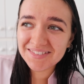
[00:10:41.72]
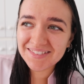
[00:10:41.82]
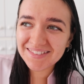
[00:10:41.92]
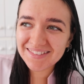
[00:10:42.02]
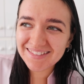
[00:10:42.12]

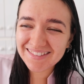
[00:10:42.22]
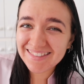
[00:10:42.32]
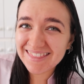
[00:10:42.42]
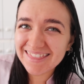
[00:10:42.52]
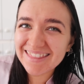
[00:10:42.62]

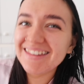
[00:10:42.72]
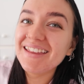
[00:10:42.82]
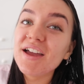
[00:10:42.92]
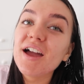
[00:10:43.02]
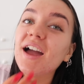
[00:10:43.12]

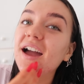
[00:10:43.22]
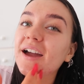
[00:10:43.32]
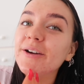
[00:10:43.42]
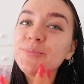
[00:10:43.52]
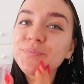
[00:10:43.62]
Oh, oh.
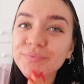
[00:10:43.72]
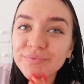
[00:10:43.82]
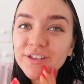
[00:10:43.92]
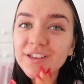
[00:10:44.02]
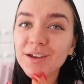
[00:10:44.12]
um
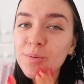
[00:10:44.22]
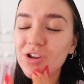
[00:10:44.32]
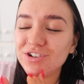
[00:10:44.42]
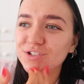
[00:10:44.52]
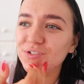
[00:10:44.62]

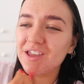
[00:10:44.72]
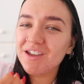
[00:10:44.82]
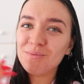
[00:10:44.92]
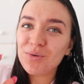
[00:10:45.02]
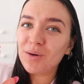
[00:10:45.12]
Apologies for
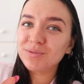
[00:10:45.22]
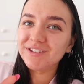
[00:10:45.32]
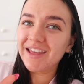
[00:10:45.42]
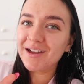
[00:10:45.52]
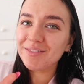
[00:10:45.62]
the
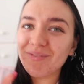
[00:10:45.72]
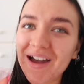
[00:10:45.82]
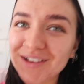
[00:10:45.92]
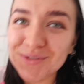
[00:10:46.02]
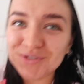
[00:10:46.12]
abrupt there. Uh,
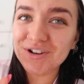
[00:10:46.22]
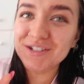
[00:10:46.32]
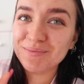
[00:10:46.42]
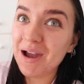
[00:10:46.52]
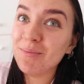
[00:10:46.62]
my eggs were
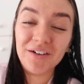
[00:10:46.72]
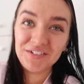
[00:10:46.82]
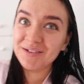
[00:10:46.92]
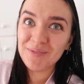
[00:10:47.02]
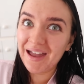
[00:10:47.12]
stressing me out, but I've
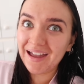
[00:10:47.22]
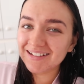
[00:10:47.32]
eaten my